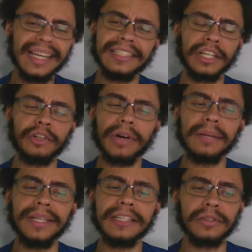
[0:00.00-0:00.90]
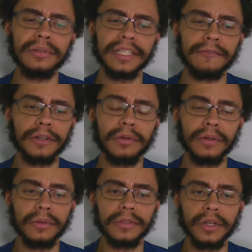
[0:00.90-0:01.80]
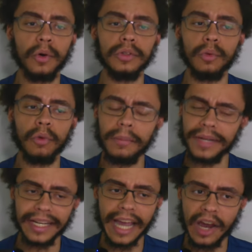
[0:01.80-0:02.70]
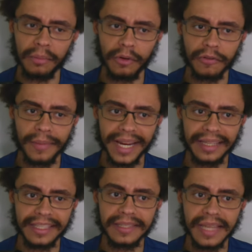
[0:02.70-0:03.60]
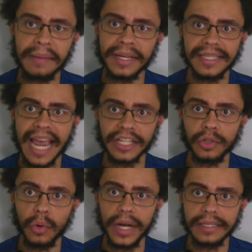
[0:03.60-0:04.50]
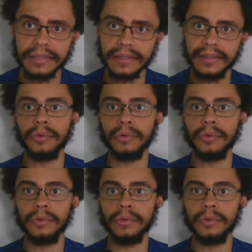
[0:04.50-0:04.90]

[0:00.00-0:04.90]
it's incredibly insulting for you to hold a woman accountable for making the same exact choice.